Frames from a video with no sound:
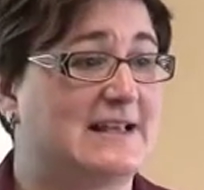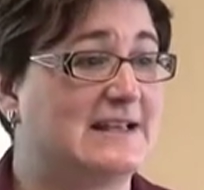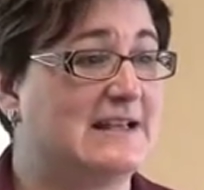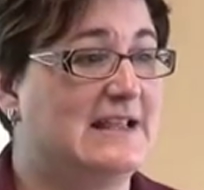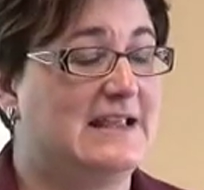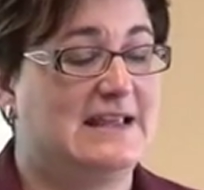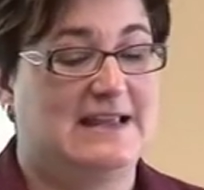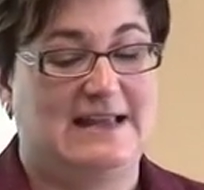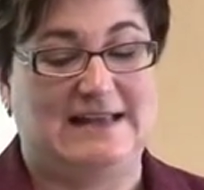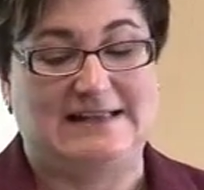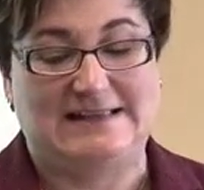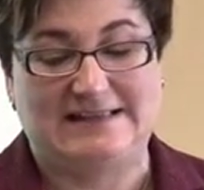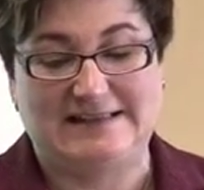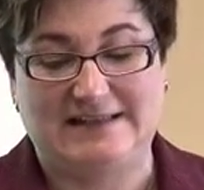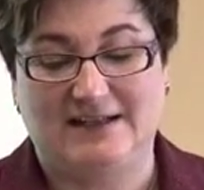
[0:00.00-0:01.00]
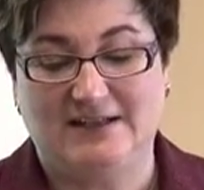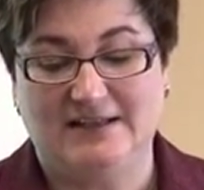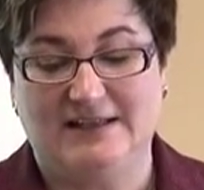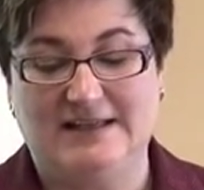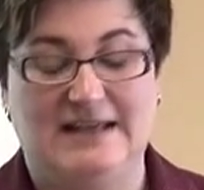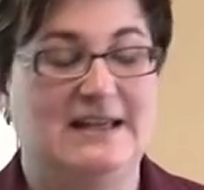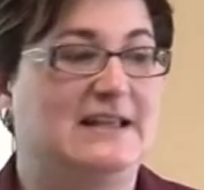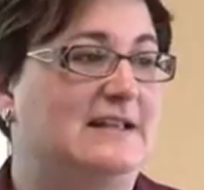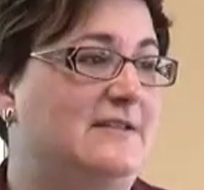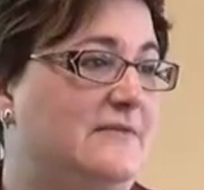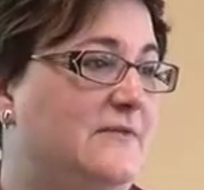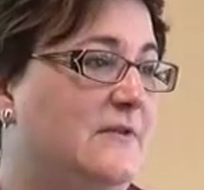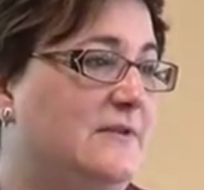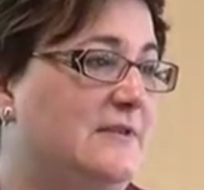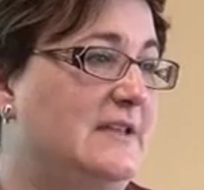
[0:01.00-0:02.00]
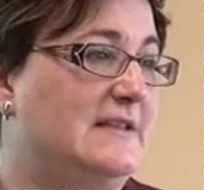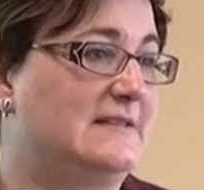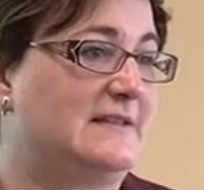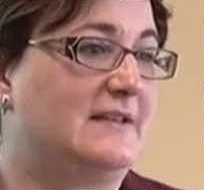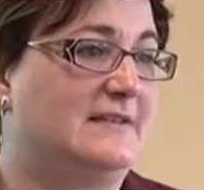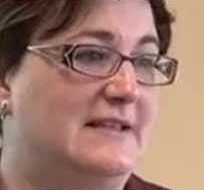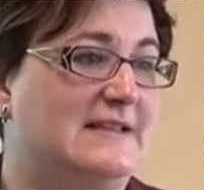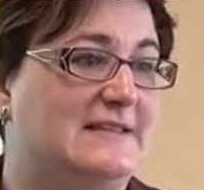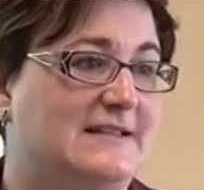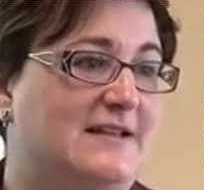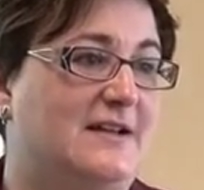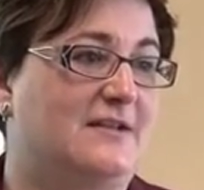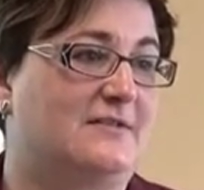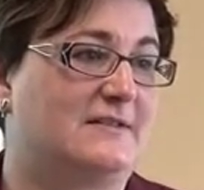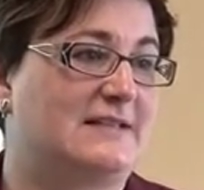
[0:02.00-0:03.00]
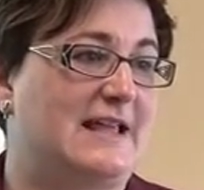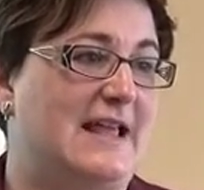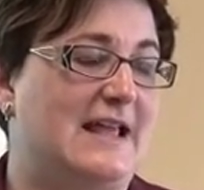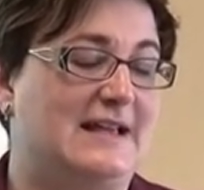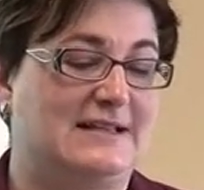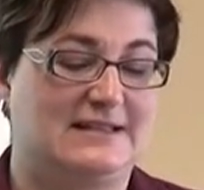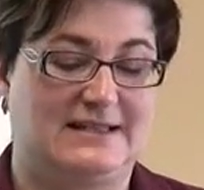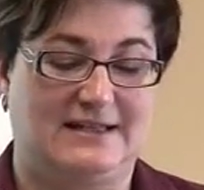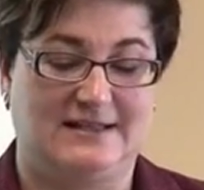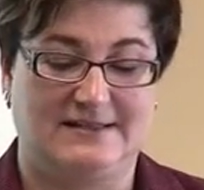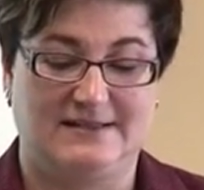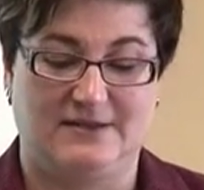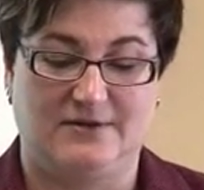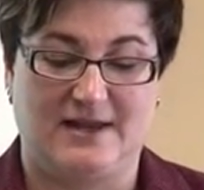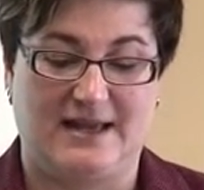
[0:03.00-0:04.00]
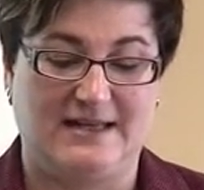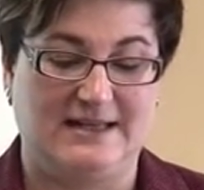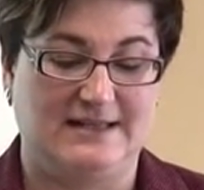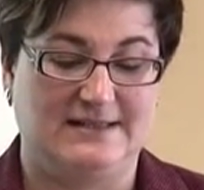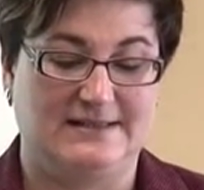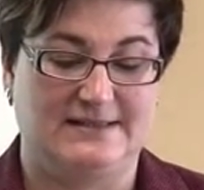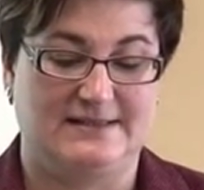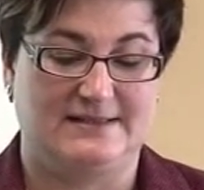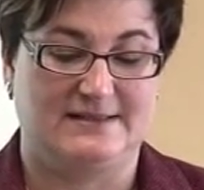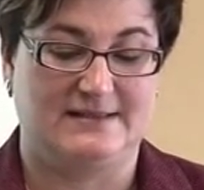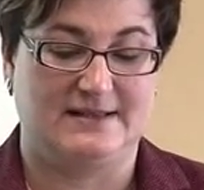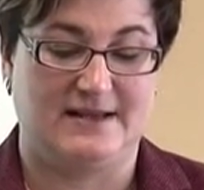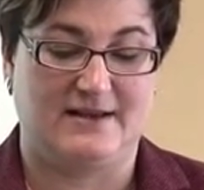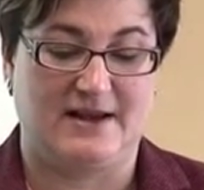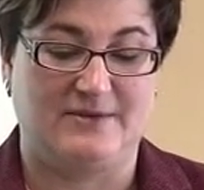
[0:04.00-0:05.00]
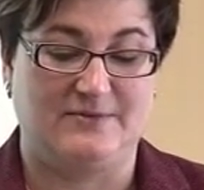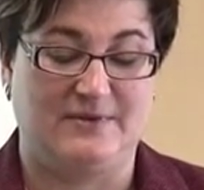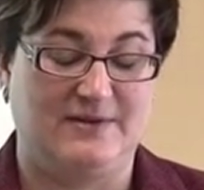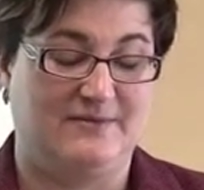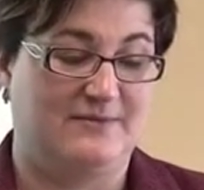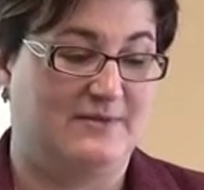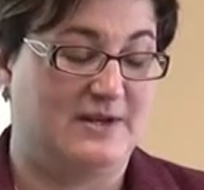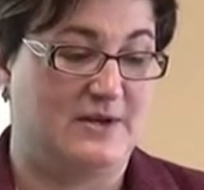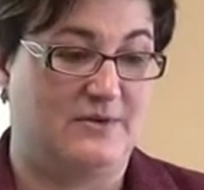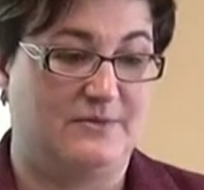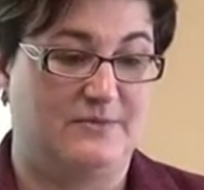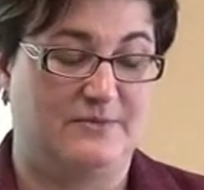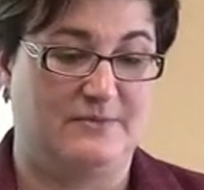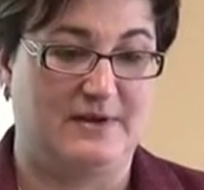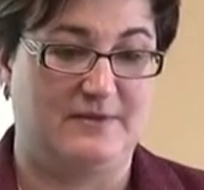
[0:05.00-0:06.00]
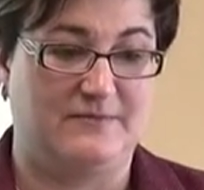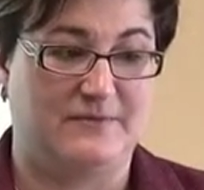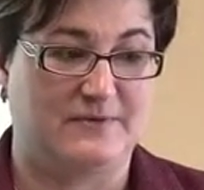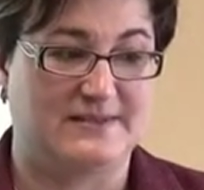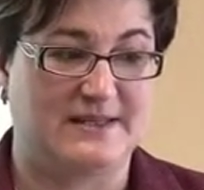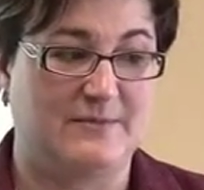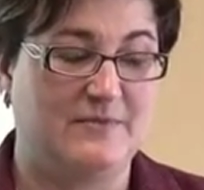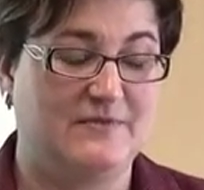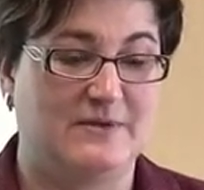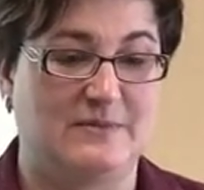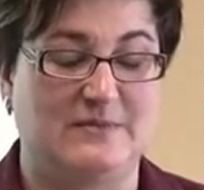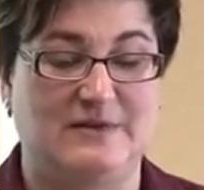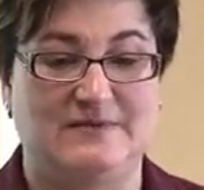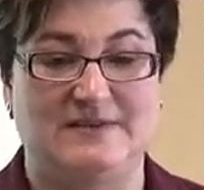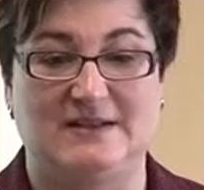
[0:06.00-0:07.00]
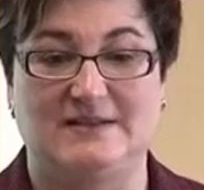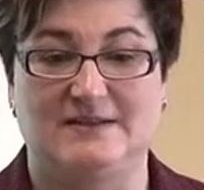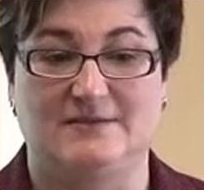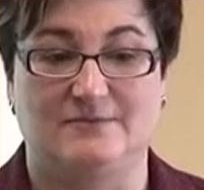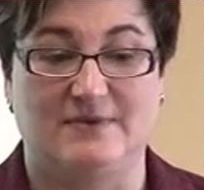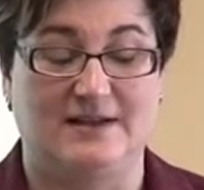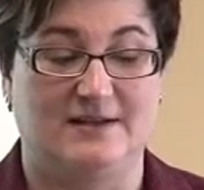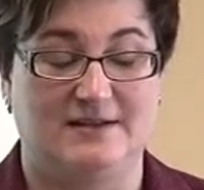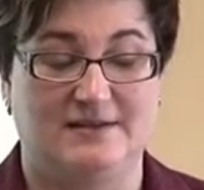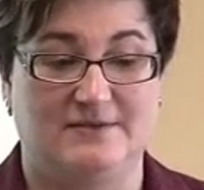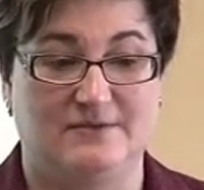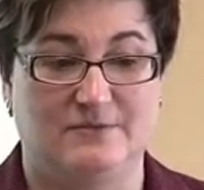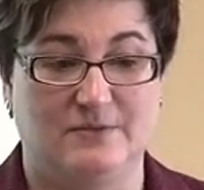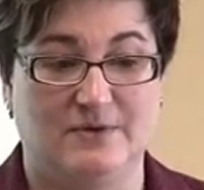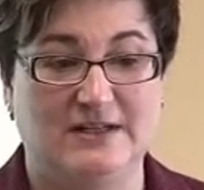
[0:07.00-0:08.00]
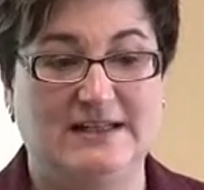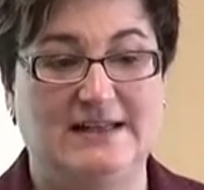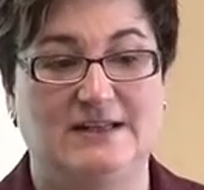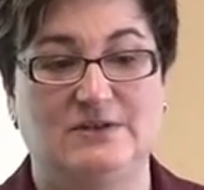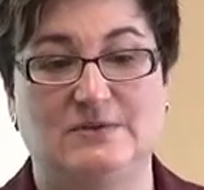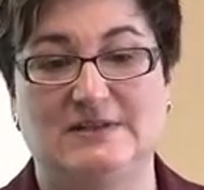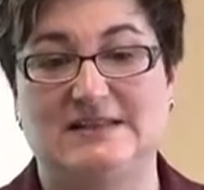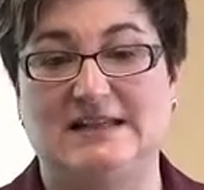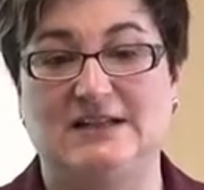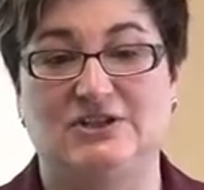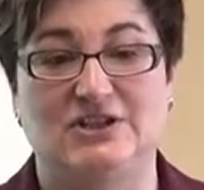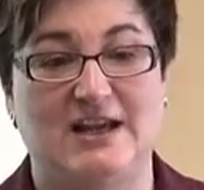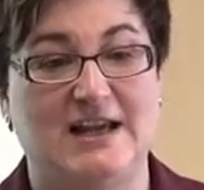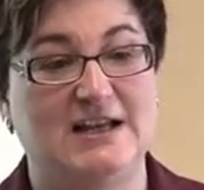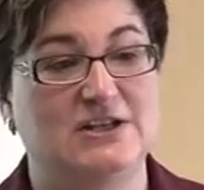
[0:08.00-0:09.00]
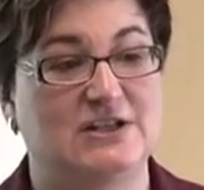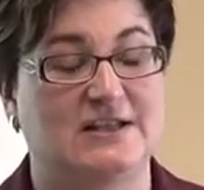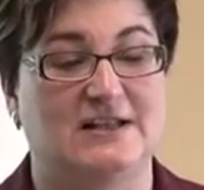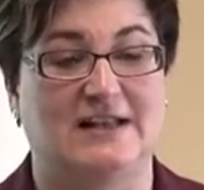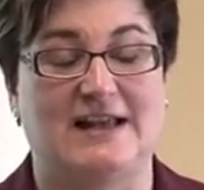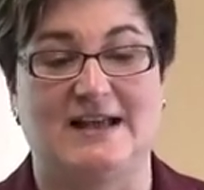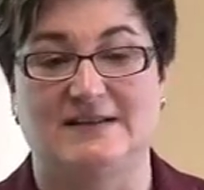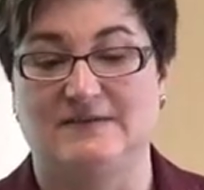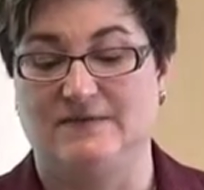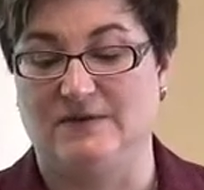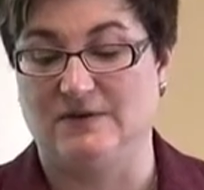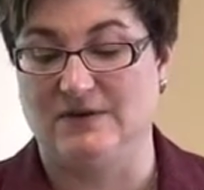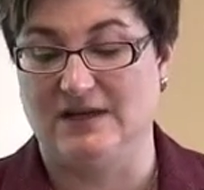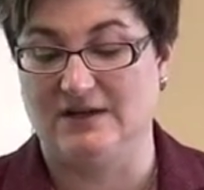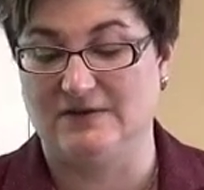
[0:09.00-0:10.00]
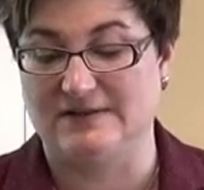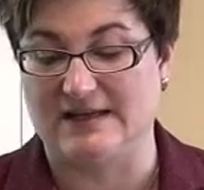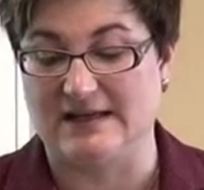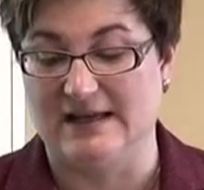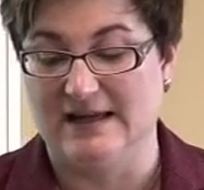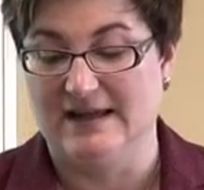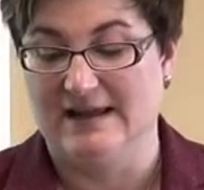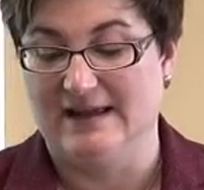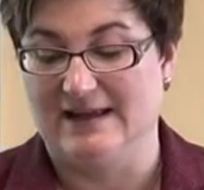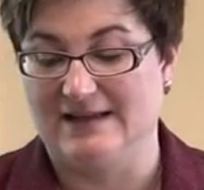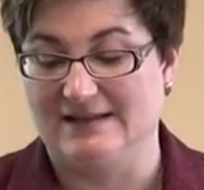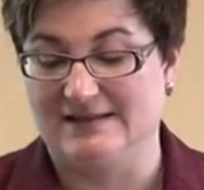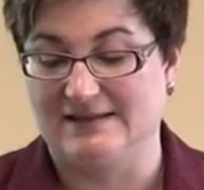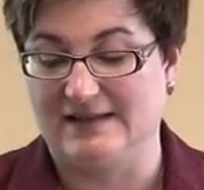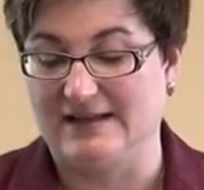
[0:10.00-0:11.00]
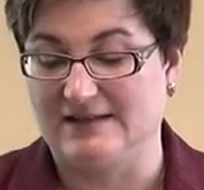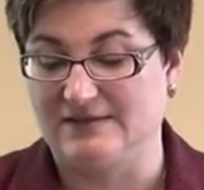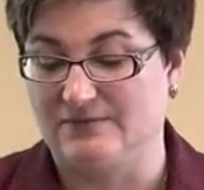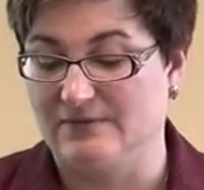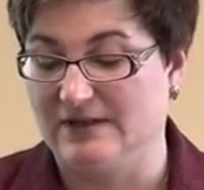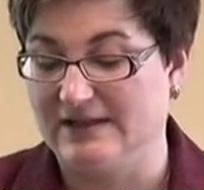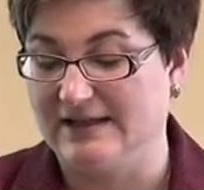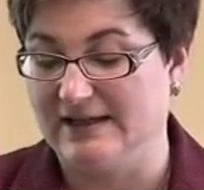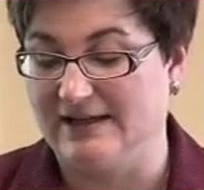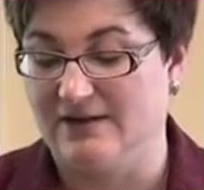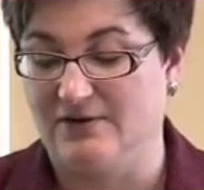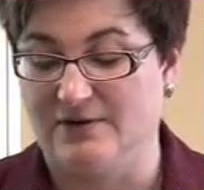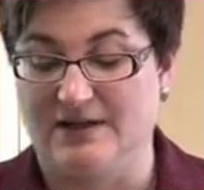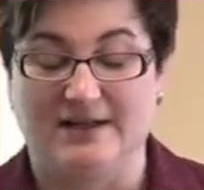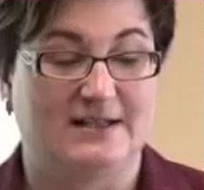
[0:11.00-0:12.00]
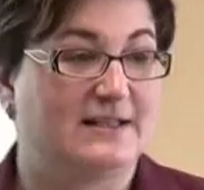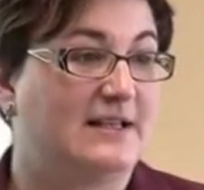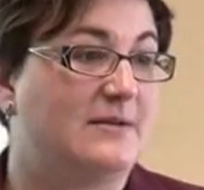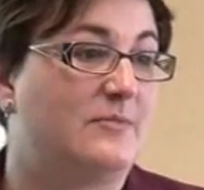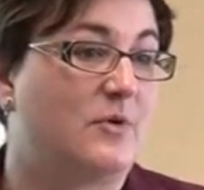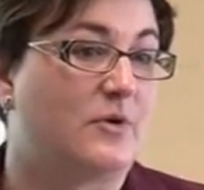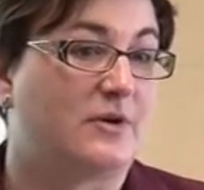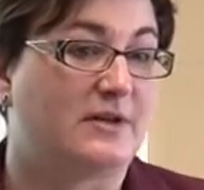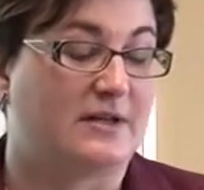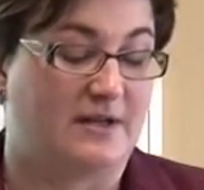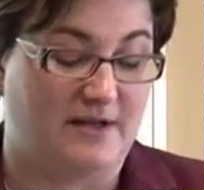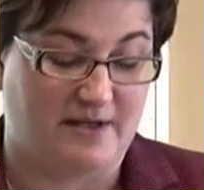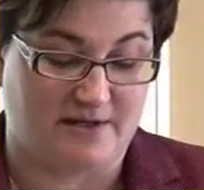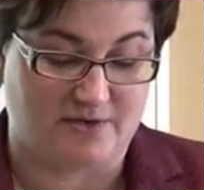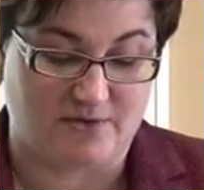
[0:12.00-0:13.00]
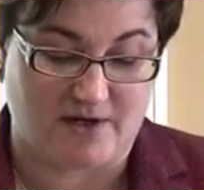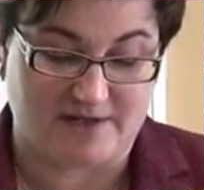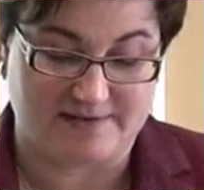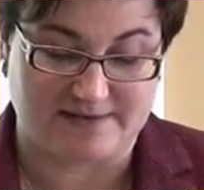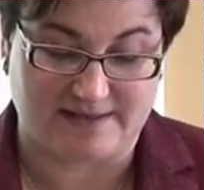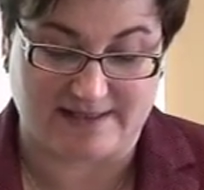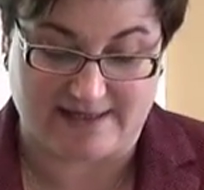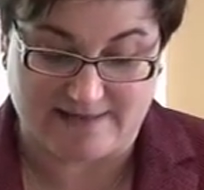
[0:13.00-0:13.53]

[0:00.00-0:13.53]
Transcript: And it's still a need for these these adults. And so, and it's, and we, you know, we, for some of them, we've seen we really interesting change in the last few years, and it's, it's really critically important across the